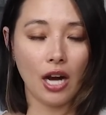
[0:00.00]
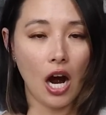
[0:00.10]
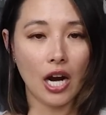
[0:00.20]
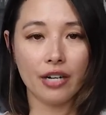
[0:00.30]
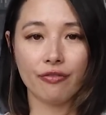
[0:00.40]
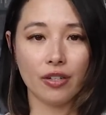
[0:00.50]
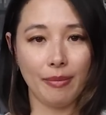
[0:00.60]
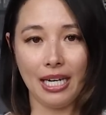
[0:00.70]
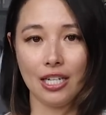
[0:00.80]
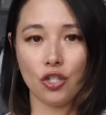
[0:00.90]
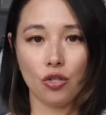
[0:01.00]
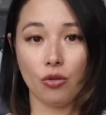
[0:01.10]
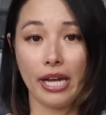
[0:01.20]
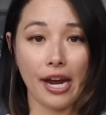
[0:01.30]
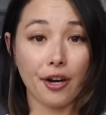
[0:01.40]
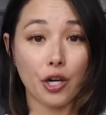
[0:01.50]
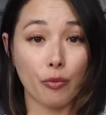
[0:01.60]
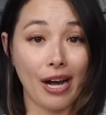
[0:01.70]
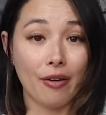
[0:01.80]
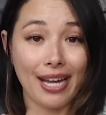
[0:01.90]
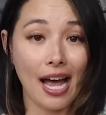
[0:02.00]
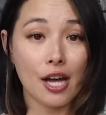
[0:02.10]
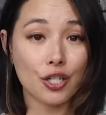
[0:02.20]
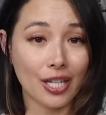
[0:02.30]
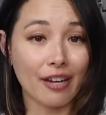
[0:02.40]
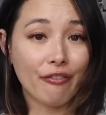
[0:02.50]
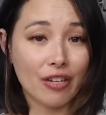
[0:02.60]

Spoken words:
hard for me to carry around cash, like